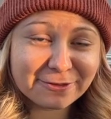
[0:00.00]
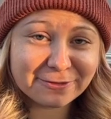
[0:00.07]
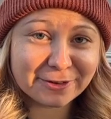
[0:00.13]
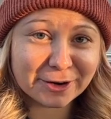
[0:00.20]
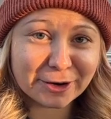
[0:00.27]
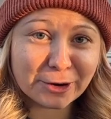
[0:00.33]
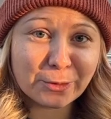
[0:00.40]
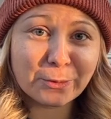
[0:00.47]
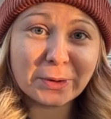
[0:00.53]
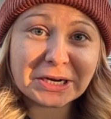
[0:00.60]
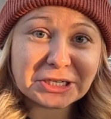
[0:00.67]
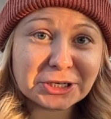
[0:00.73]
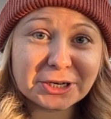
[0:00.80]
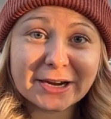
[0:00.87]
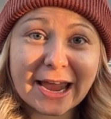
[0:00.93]
for
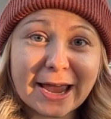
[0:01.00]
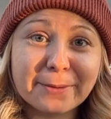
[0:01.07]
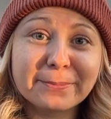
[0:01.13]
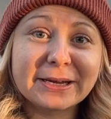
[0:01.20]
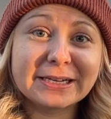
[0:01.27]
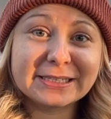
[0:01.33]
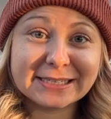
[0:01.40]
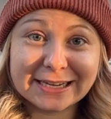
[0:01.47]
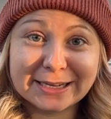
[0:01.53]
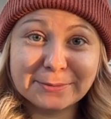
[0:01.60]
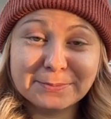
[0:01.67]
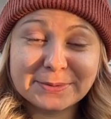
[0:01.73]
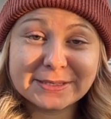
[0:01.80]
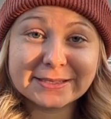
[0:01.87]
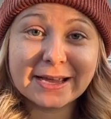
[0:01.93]
winter camping
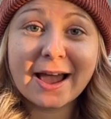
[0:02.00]
tips.